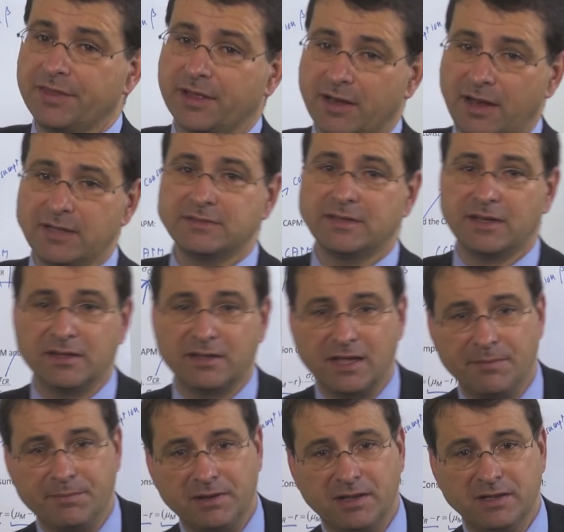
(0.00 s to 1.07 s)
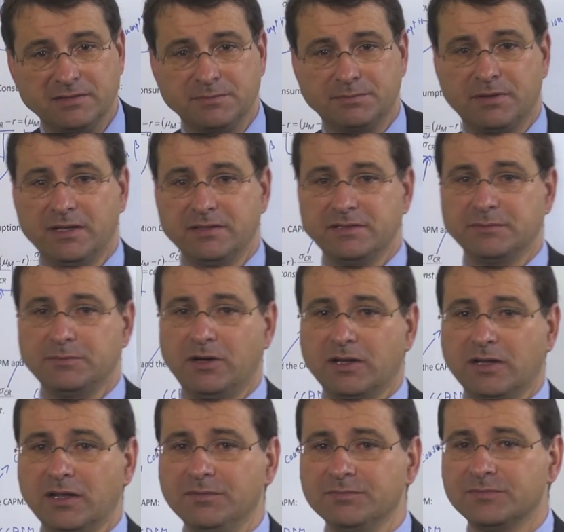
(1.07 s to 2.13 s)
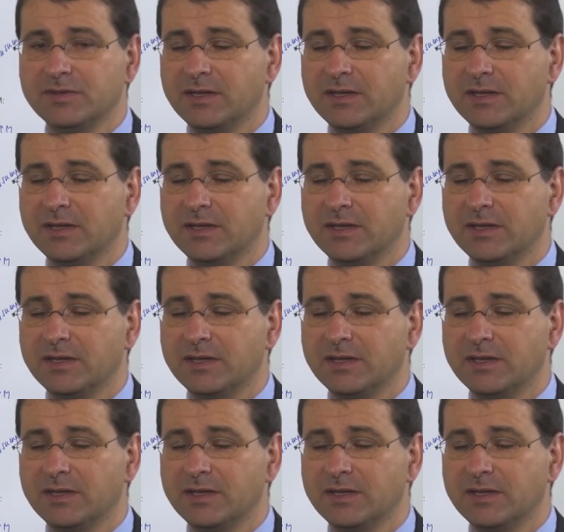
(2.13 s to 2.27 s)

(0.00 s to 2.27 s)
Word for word: the classical capital asset pricing model,